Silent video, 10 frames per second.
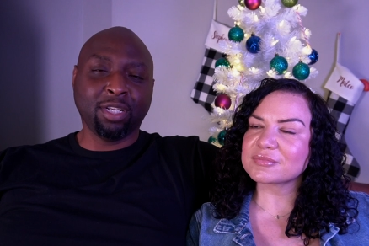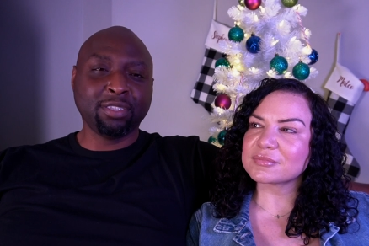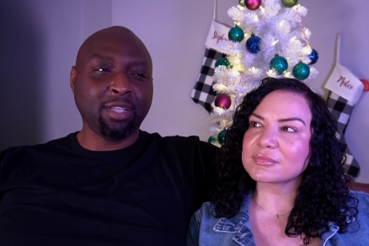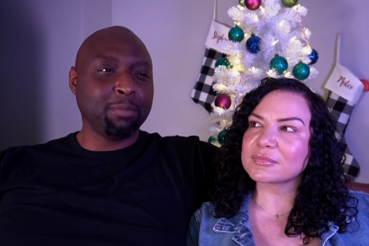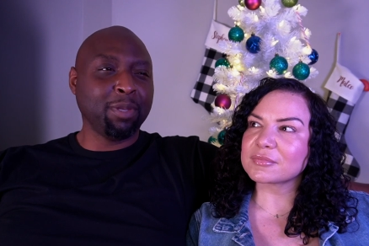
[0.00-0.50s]

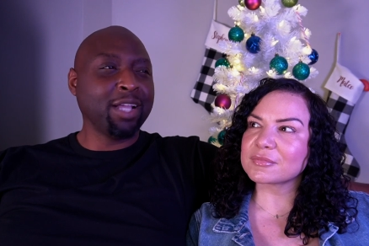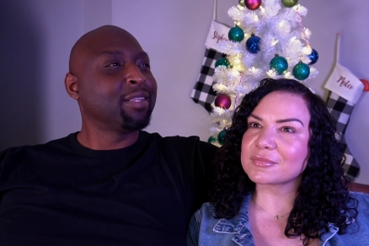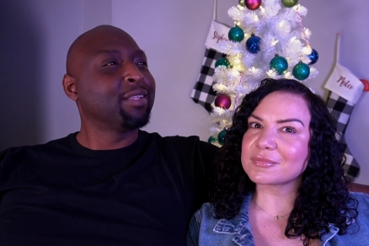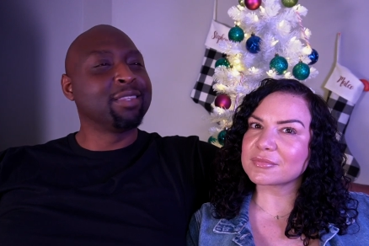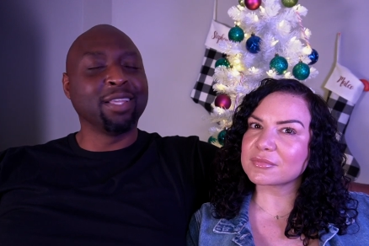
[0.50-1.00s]
Speaker 1: trying to set up
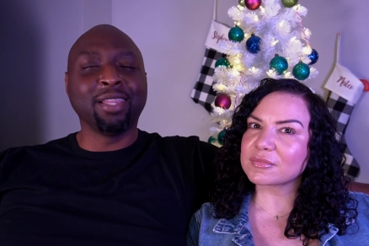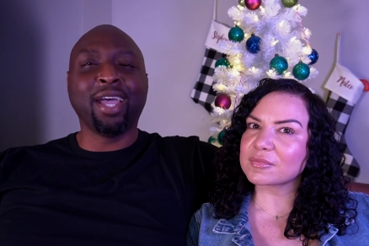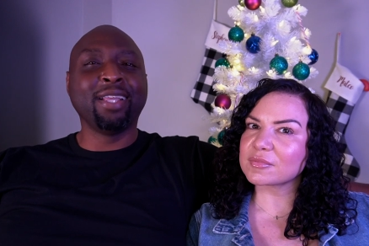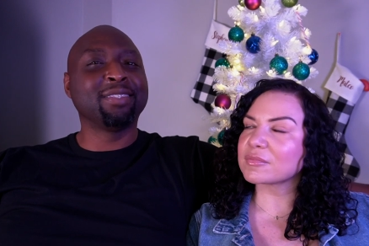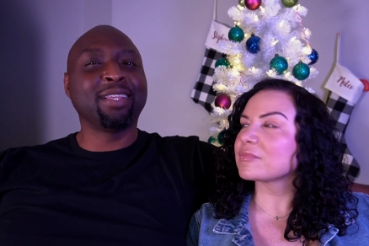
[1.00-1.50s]
like the
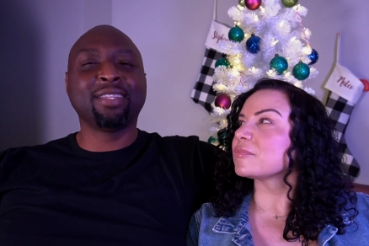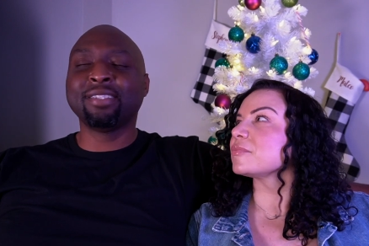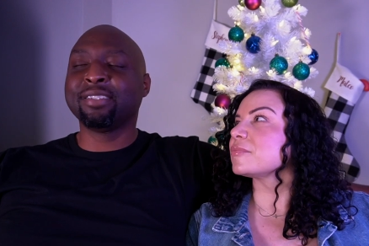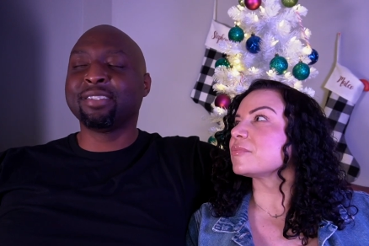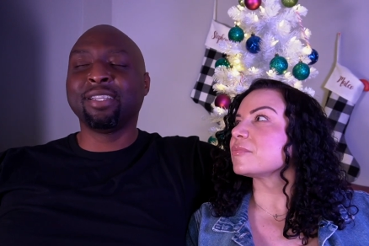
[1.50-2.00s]
lights. Like
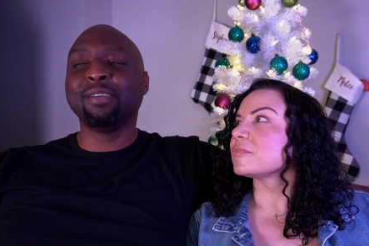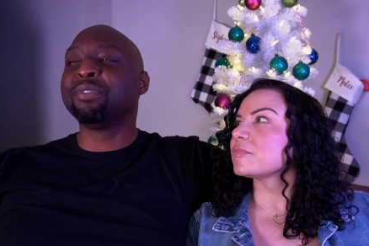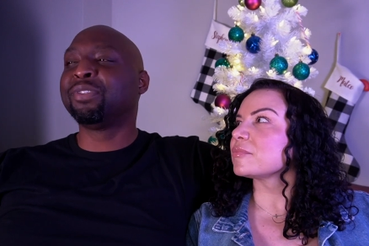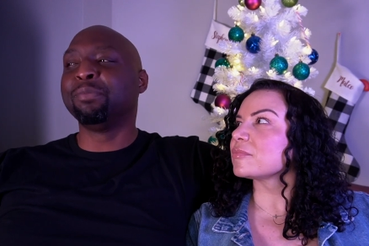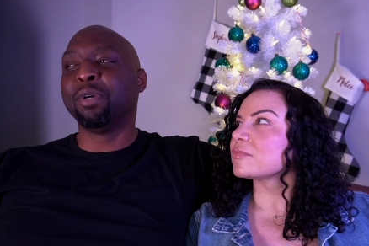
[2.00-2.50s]
this is it
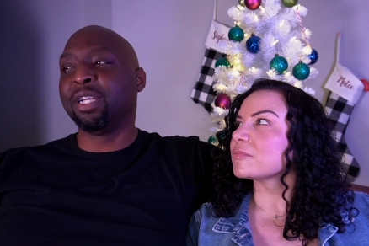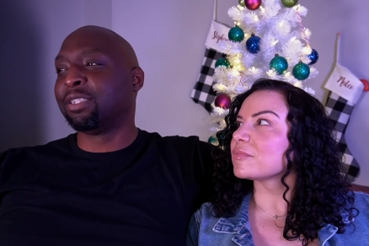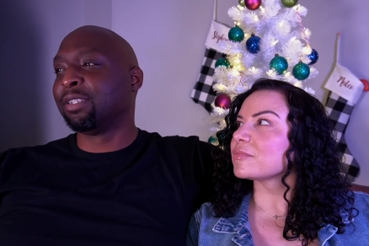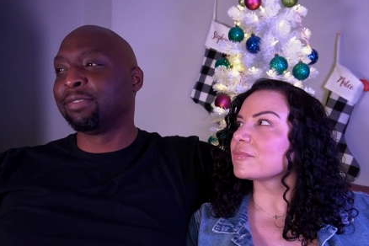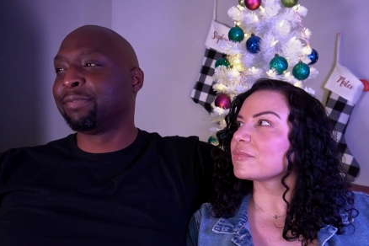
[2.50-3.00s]
was too
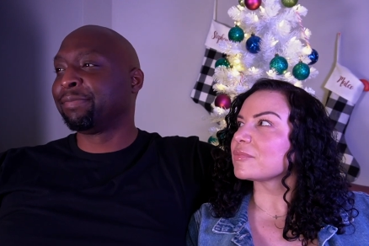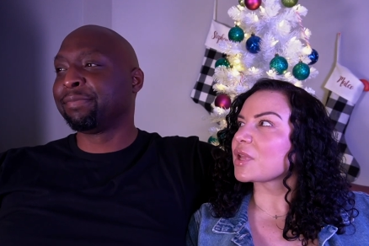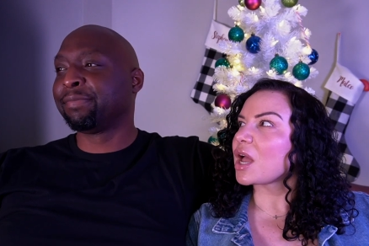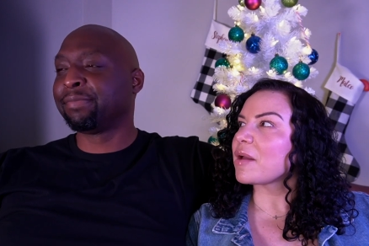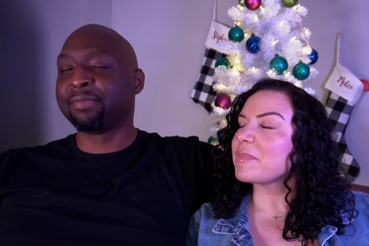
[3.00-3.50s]
much.
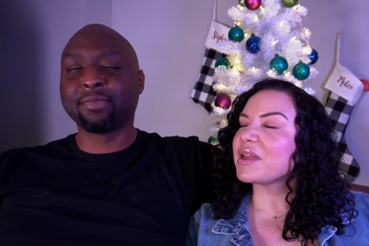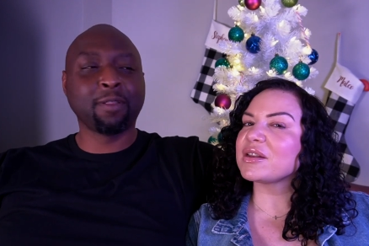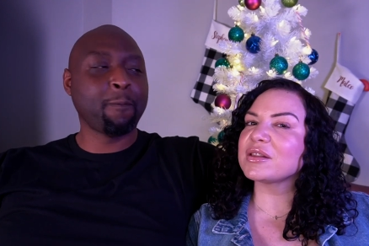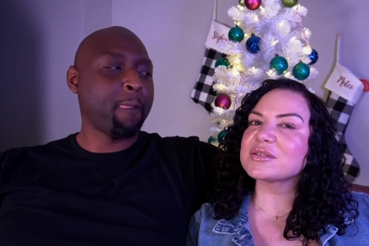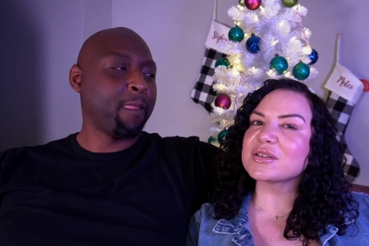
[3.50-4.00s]
Speaker 2: I
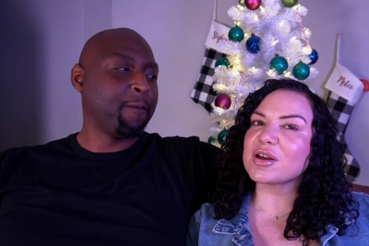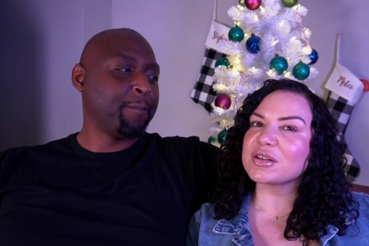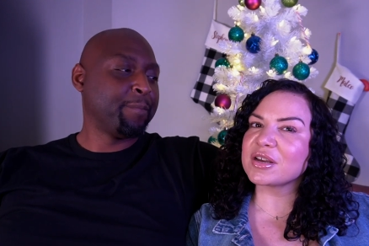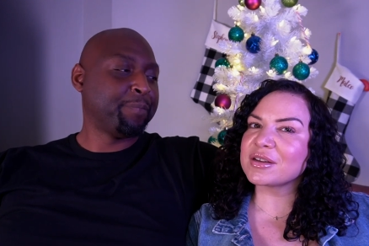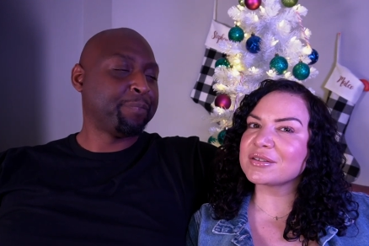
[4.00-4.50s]
made
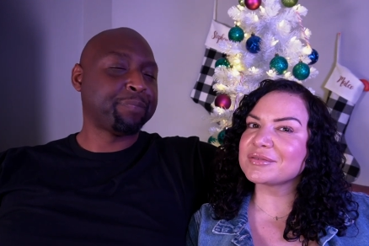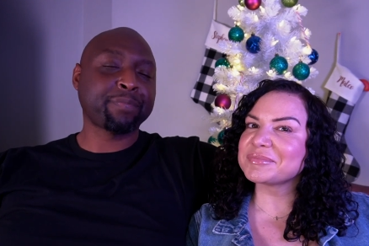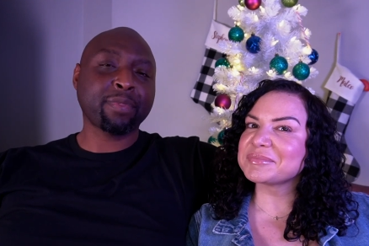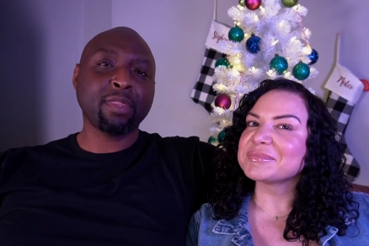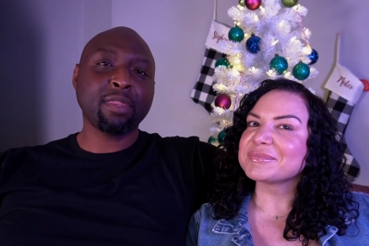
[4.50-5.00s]
lasagna.
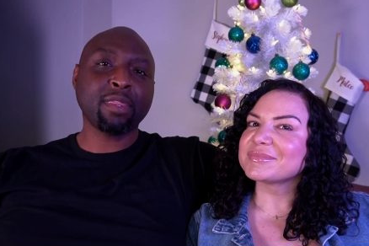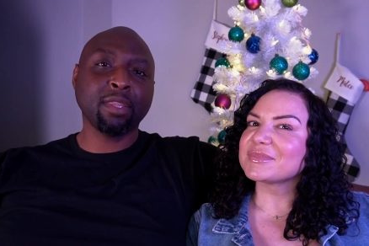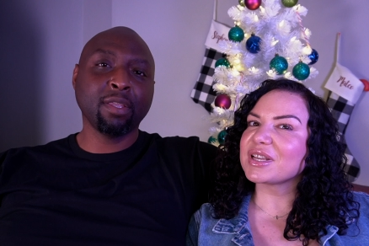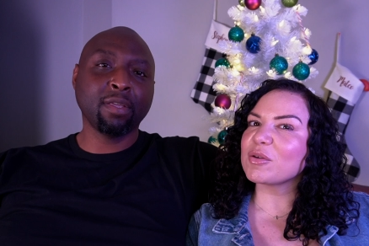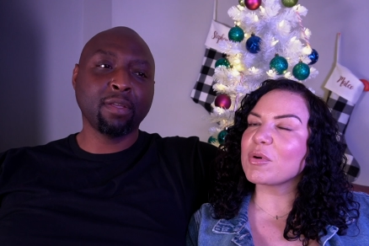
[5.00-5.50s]

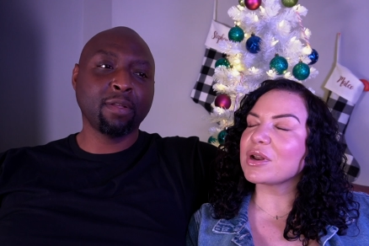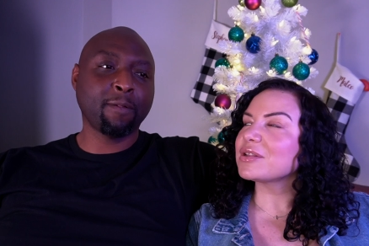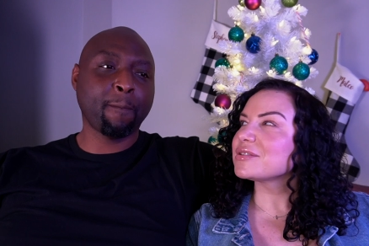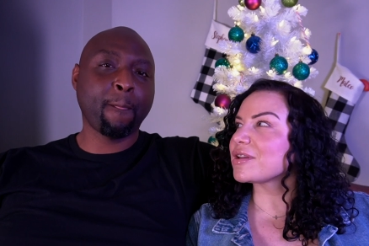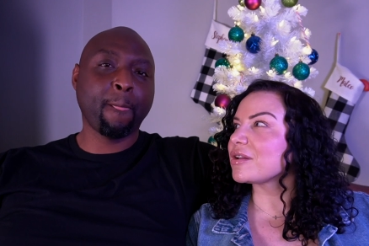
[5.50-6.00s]
You
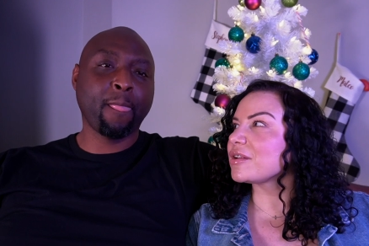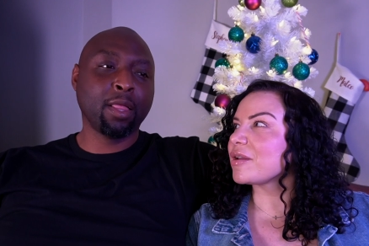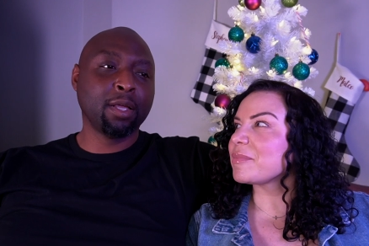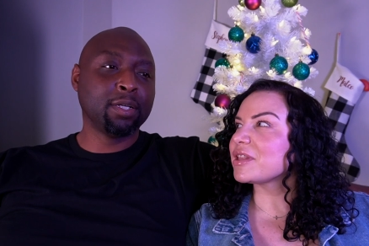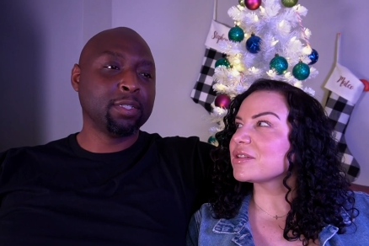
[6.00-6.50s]
wanted
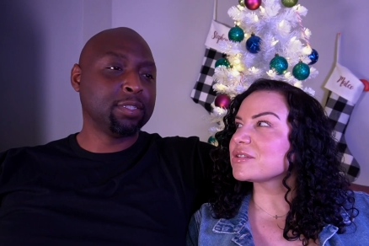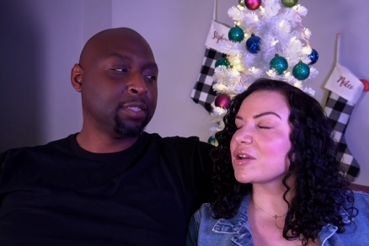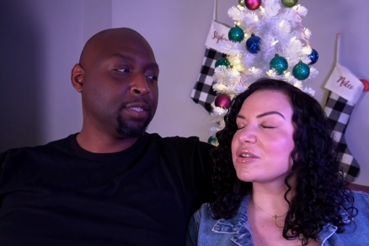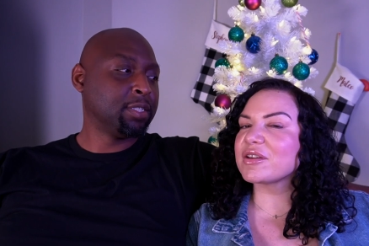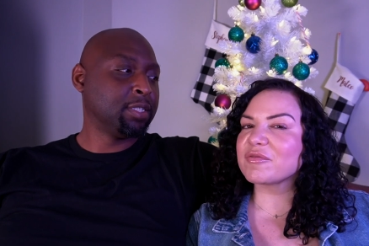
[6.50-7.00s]
lasagna? I made
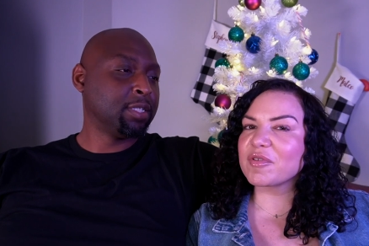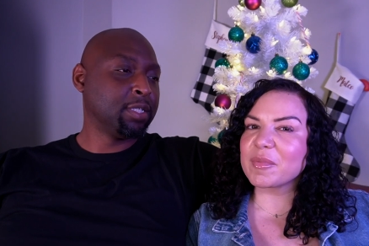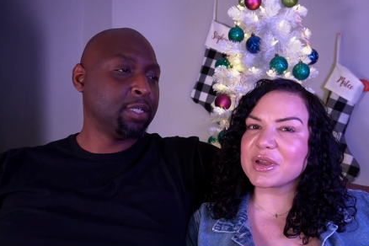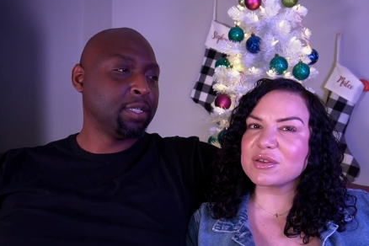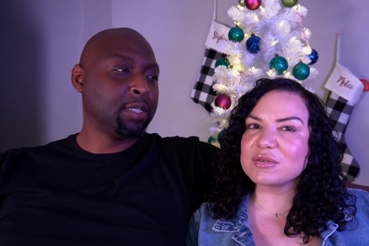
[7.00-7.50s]
lasagna
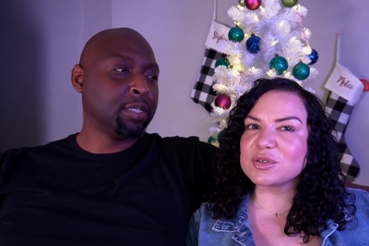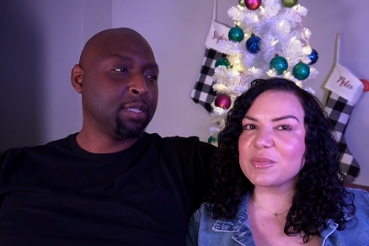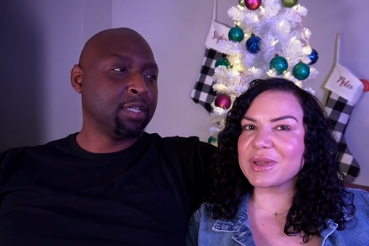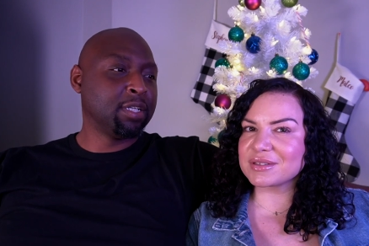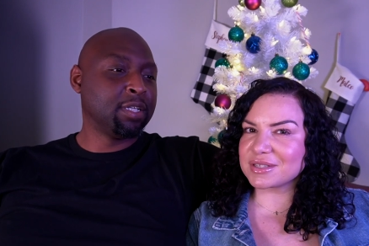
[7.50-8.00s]
from my
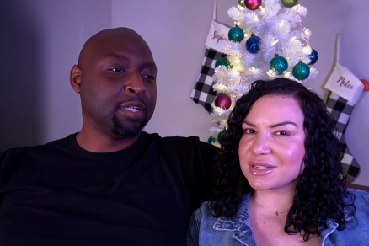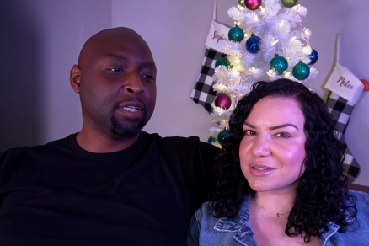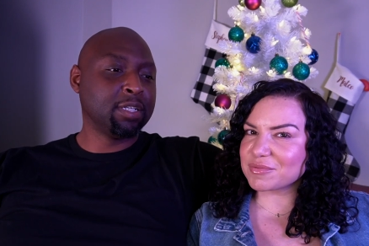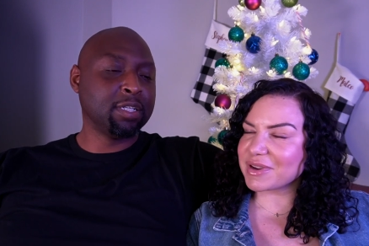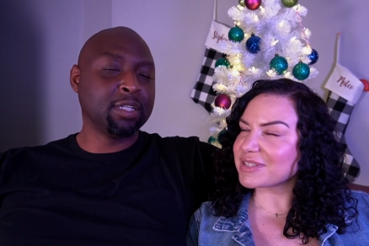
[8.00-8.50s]
YouTube
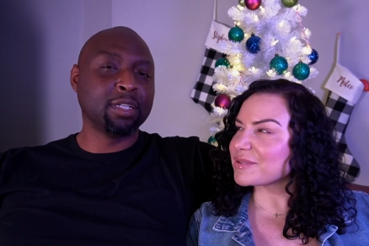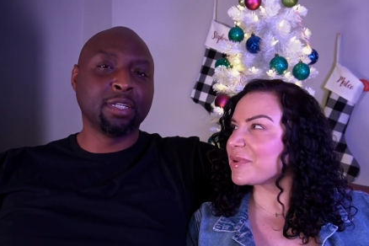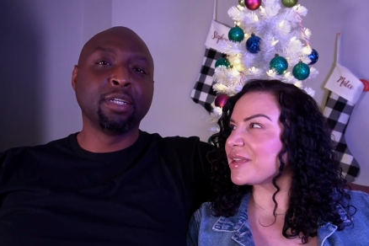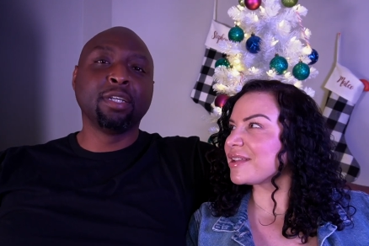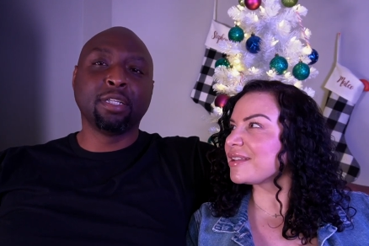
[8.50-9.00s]
auntie's
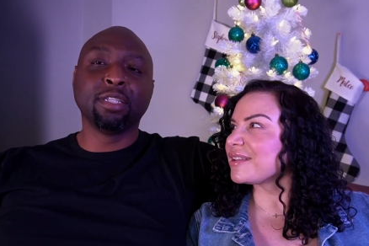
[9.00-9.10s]
recipe.